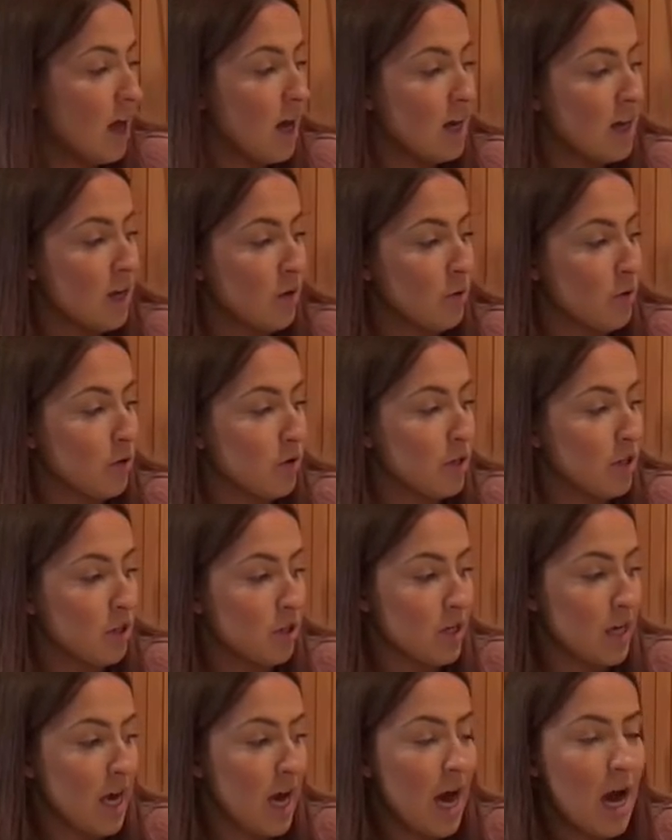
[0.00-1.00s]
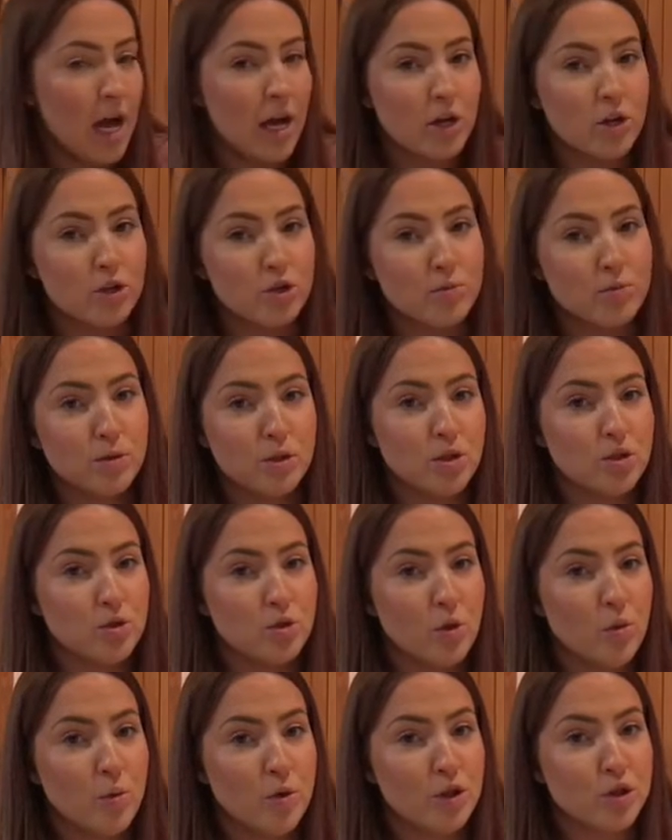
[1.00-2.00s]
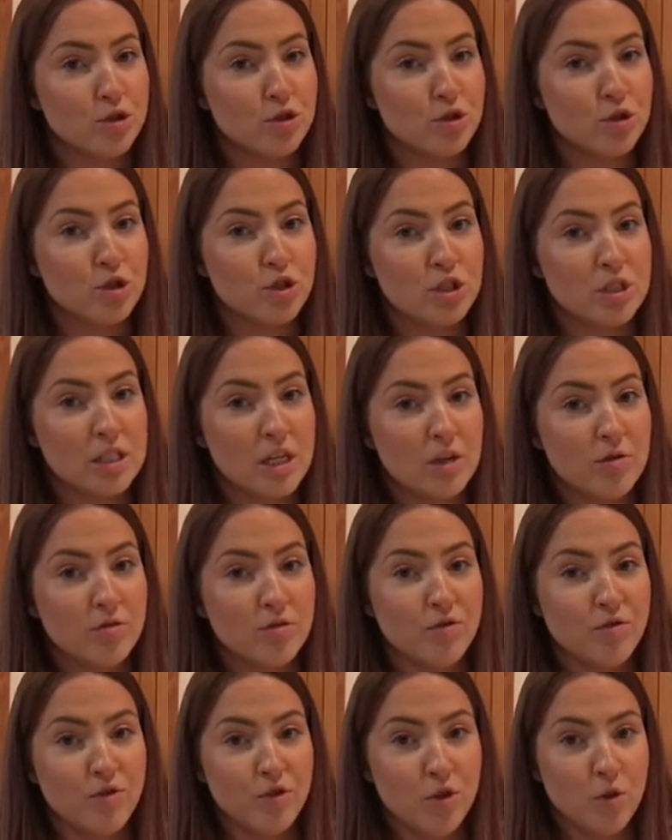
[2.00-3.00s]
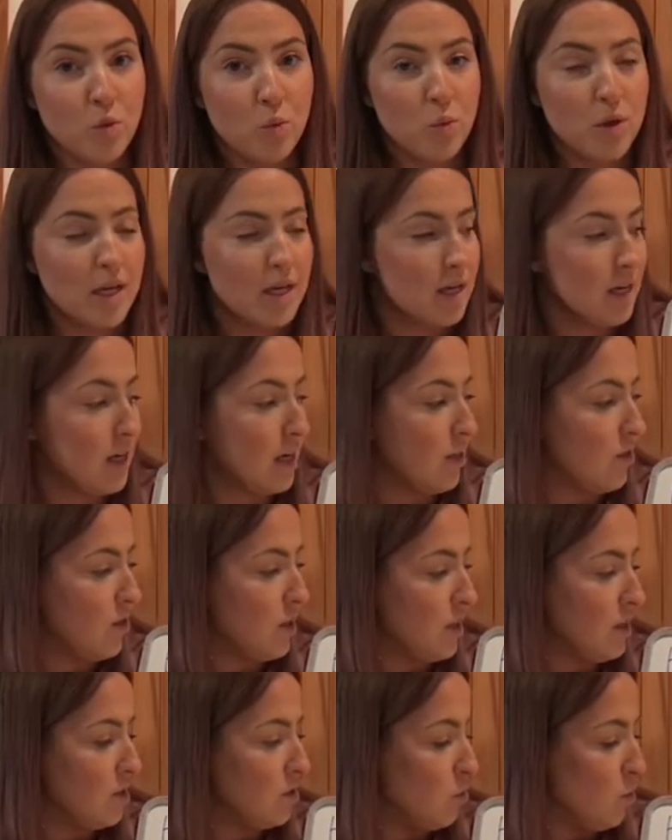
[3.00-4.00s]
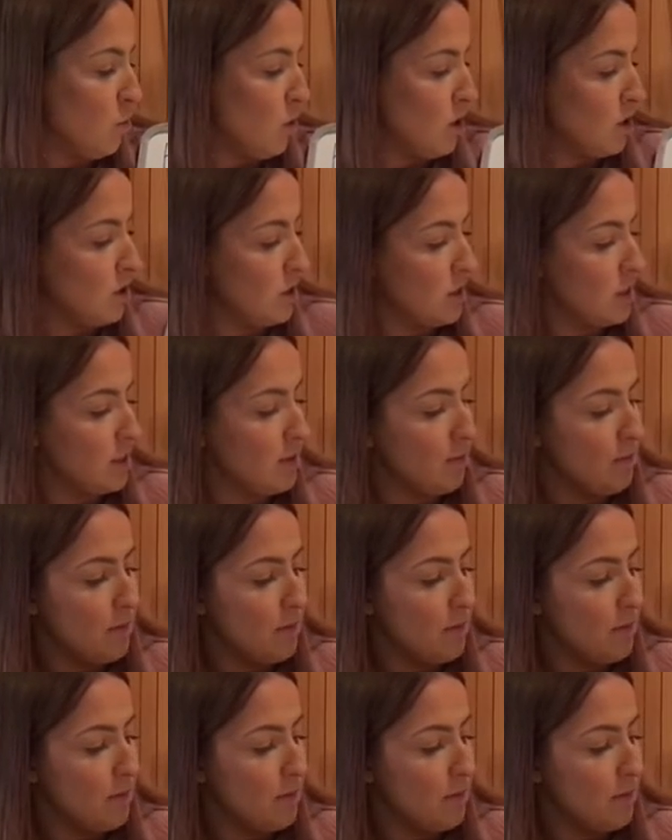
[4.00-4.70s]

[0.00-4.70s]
Now, we're going to look at how you would do it with your sound for the week in these words.